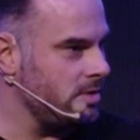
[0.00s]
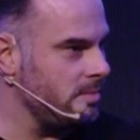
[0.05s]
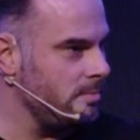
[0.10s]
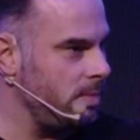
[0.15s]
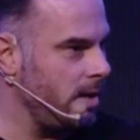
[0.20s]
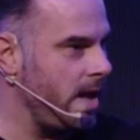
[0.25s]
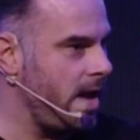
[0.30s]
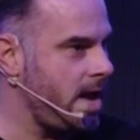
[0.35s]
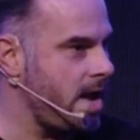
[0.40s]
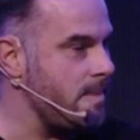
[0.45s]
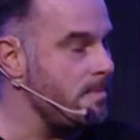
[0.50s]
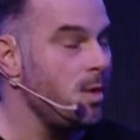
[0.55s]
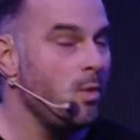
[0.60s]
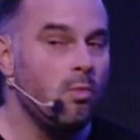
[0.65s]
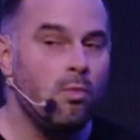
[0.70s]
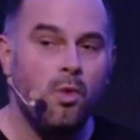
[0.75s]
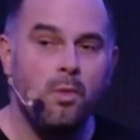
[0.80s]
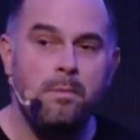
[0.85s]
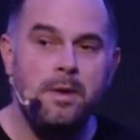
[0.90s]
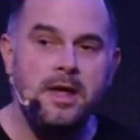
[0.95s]
to blame
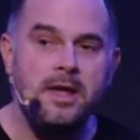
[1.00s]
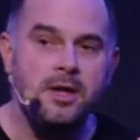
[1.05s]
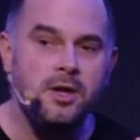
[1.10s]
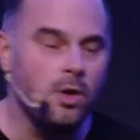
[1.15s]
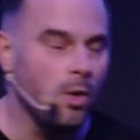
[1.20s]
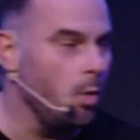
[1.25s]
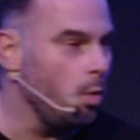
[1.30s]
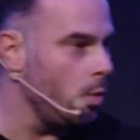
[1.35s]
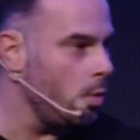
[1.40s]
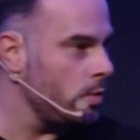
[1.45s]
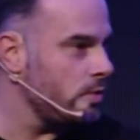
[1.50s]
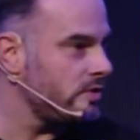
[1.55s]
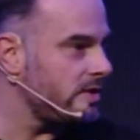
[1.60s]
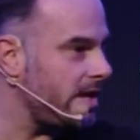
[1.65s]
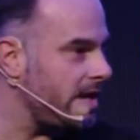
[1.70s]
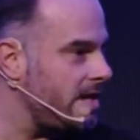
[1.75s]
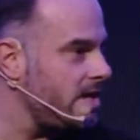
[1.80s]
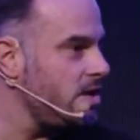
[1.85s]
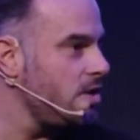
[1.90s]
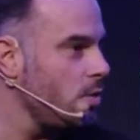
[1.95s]
will be yours
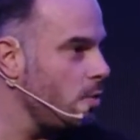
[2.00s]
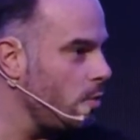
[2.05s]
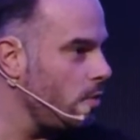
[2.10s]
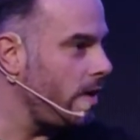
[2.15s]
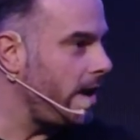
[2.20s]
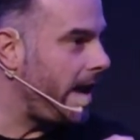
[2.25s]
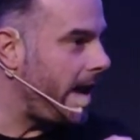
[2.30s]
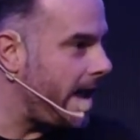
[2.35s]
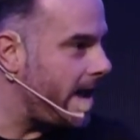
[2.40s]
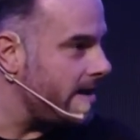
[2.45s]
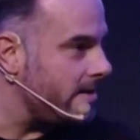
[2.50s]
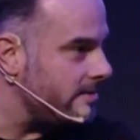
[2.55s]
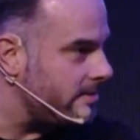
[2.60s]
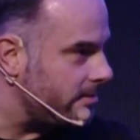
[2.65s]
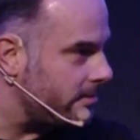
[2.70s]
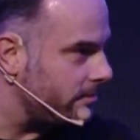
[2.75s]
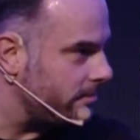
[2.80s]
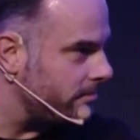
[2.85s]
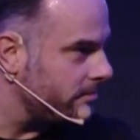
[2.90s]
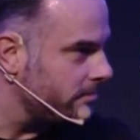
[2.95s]
in your
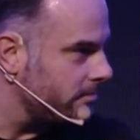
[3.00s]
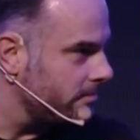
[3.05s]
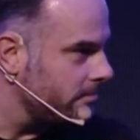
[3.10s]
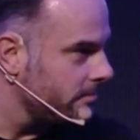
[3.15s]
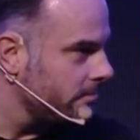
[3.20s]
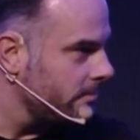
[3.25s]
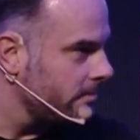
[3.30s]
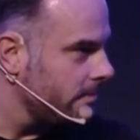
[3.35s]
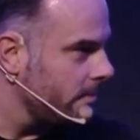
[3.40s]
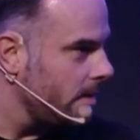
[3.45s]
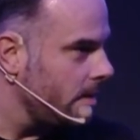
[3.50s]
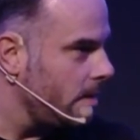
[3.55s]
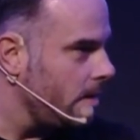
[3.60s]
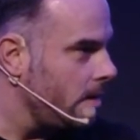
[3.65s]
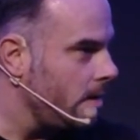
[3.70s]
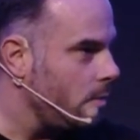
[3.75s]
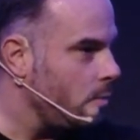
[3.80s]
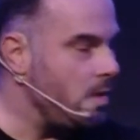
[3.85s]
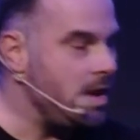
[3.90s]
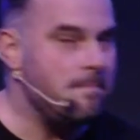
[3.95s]
head.
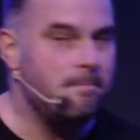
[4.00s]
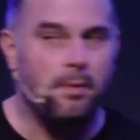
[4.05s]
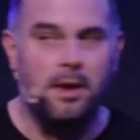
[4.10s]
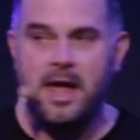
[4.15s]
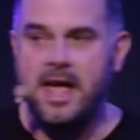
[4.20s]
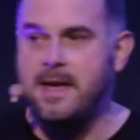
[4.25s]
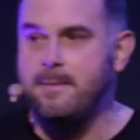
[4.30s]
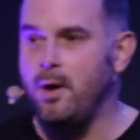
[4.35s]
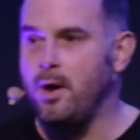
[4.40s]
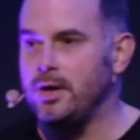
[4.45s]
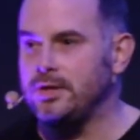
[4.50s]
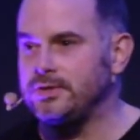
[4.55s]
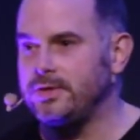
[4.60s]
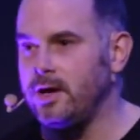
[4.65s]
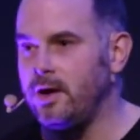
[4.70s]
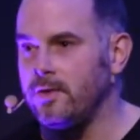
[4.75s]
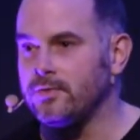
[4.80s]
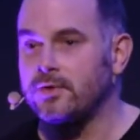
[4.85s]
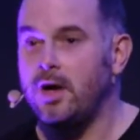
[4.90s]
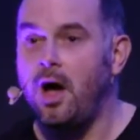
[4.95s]
We blame
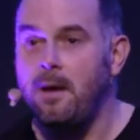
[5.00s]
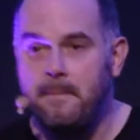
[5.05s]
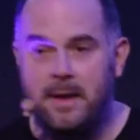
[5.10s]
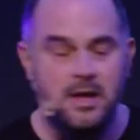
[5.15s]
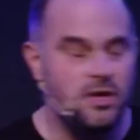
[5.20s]
ourselves. I